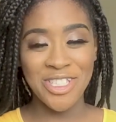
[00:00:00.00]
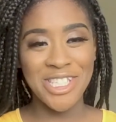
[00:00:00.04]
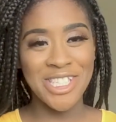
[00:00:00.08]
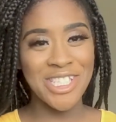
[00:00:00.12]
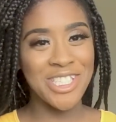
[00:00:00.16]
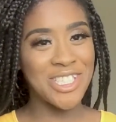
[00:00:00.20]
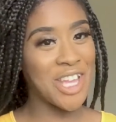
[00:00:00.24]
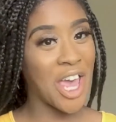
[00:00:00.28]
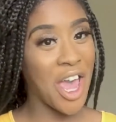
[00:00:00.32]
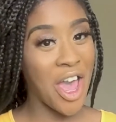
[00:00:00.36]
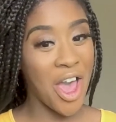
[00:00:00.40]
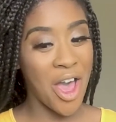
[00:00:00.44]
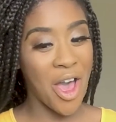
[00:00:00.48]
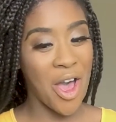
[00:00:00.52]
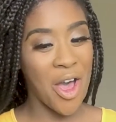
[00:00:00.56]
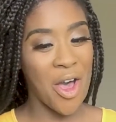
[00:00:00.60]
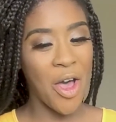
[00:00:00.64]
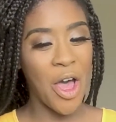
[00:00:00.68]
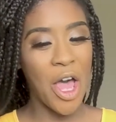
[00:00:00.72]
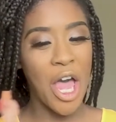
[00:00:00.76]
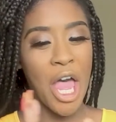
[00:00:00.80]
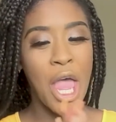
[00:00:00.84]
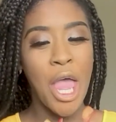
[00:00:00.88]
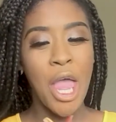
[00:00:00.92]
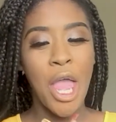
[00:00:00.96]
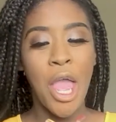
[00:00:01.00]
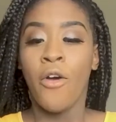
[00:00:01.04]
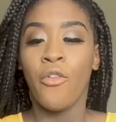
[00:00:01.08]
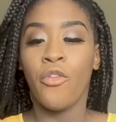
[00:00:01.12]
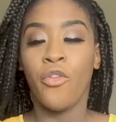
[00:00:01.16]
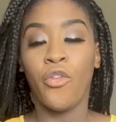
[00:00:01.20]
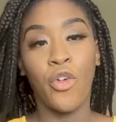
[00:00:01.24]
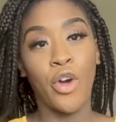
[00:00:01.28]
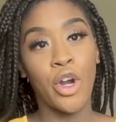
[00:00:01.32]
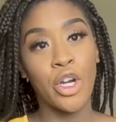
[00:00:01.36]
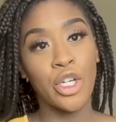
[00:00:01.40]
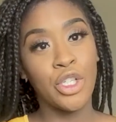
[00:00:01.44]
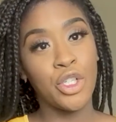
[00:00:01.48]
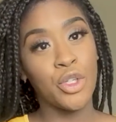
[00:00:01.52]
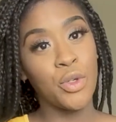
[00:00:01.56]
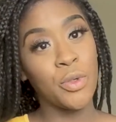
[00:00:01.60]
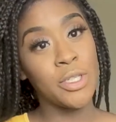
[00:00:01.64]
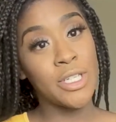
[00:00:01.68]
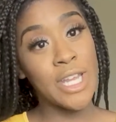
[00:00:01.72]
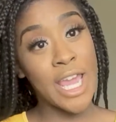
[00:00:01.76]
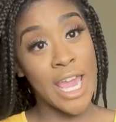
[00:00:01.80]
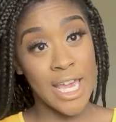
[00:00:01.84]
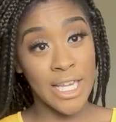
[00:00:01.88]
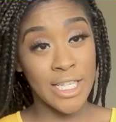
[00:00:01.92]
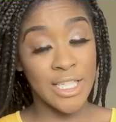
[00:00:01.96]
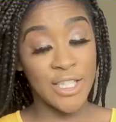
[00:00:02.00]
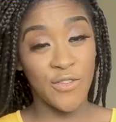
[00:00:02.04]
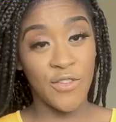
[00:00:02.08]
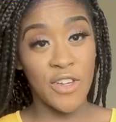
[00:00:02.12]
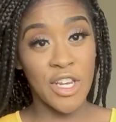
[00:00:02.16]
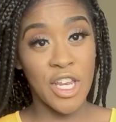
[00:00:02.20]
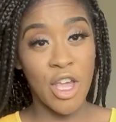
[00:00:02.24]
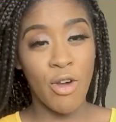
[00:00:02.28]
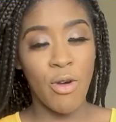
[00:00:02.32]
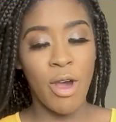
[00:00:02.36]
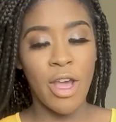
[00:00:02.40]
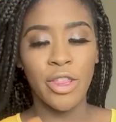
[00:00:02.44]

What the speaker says: So, for today's video,